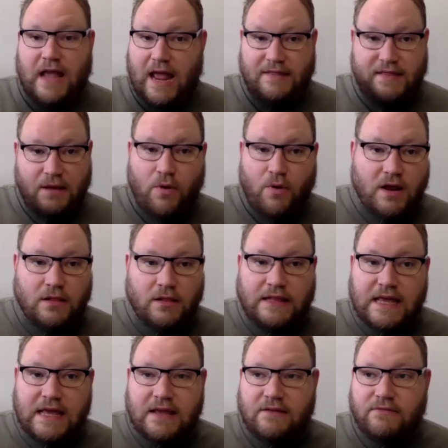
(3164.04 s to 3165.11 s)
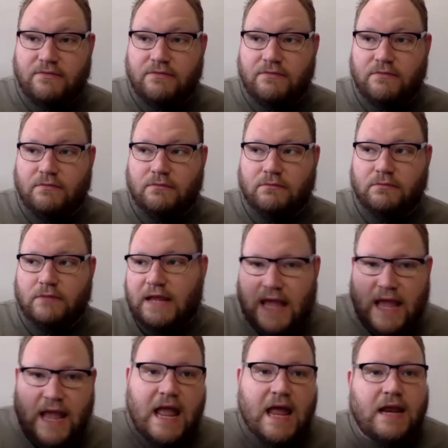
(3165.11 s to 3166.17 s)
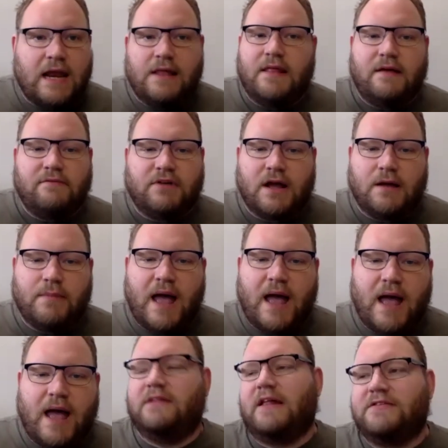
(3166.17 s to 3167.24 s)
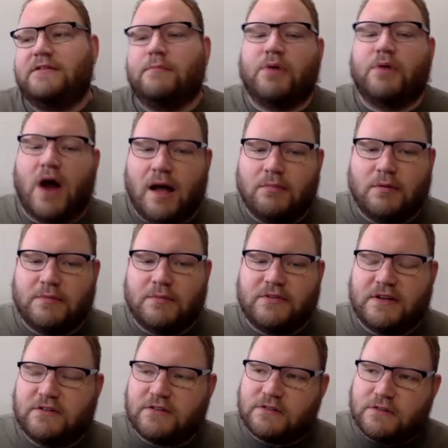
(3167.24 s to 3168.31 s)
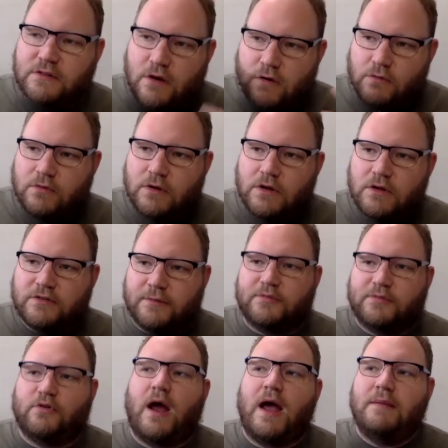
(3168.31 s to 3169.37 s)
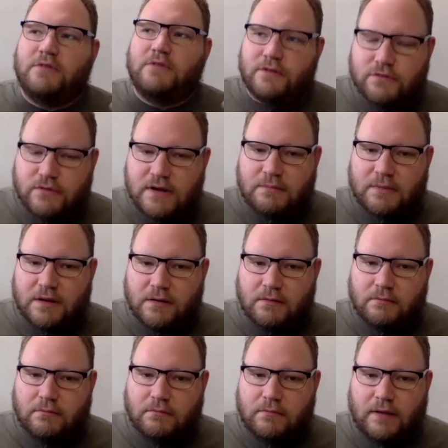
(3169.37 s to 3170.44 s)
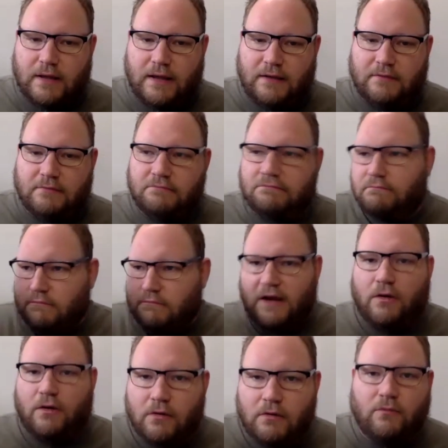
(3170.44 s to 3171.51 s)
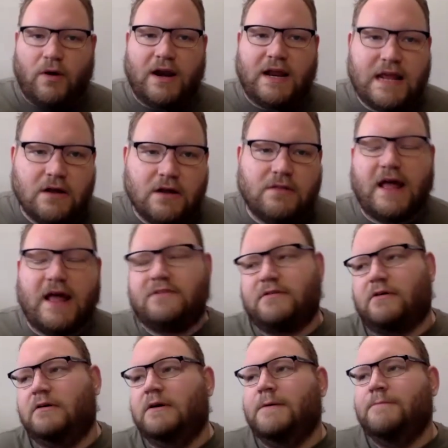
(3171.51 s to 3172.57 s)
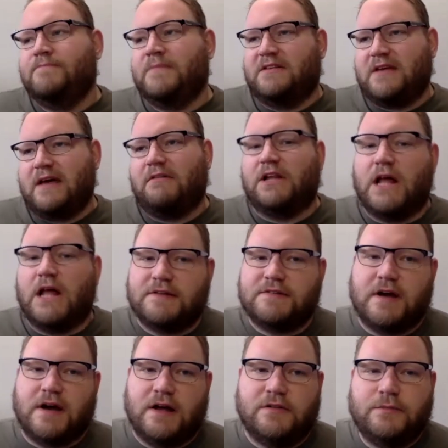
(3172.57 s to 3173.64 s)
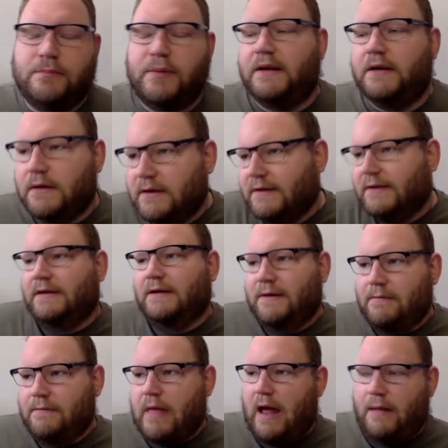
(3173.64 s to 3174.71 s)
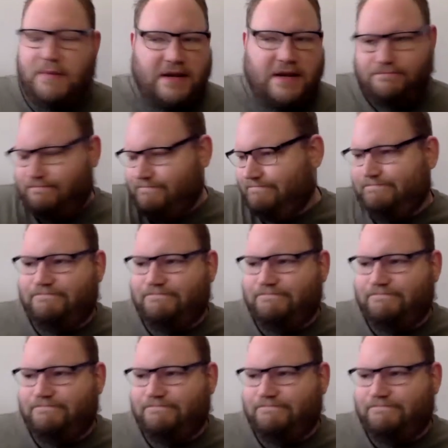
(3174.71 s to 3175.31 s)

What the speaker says: and they want to leave, they can and never come back. And that's the problem, is they just don't subscribe to the treatment and they don't want to hear that. So it's kind of a lost cause. But I mean,